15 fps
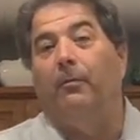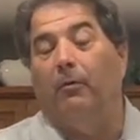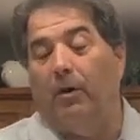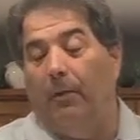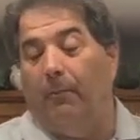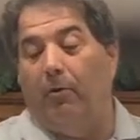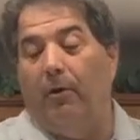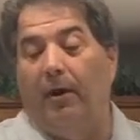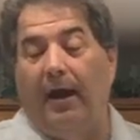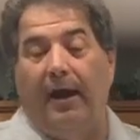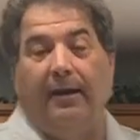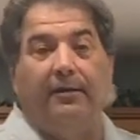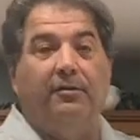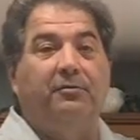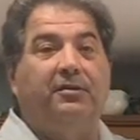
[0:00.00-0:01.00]
We're going to put it on
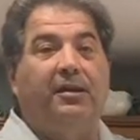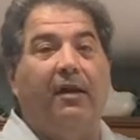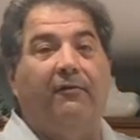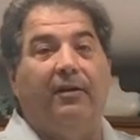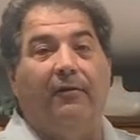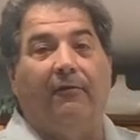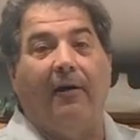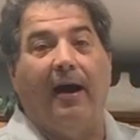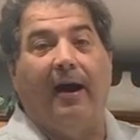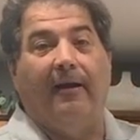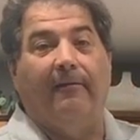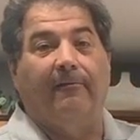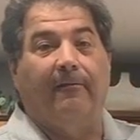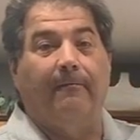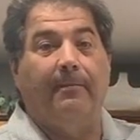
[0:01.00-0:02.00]
at
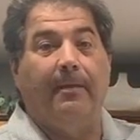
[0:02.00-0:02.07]
275.